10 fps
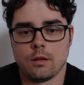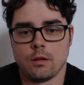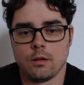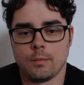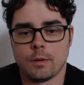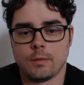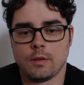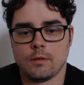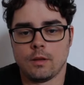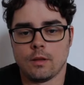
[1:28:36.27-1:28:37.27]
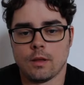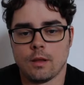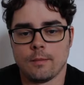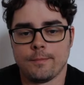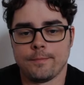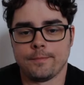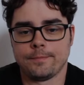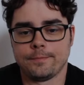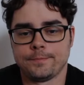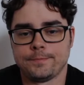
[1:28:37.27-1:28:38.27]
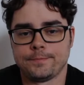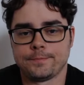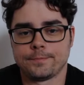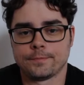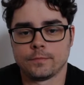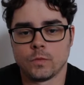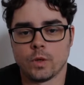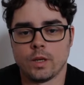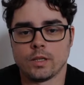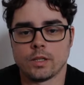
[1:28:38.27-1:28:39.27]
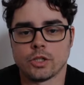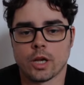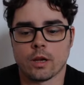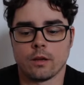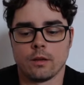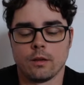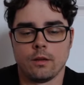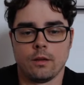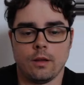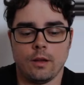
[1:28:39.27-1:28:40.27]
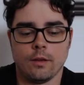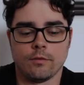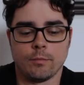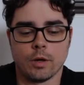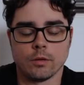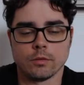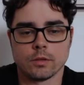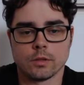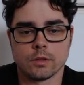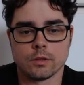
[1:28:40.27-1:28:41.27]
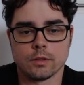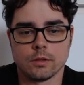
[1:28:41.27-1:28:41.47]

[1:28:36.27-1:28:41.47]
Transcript: I probably do need that. Do I need to check if posts?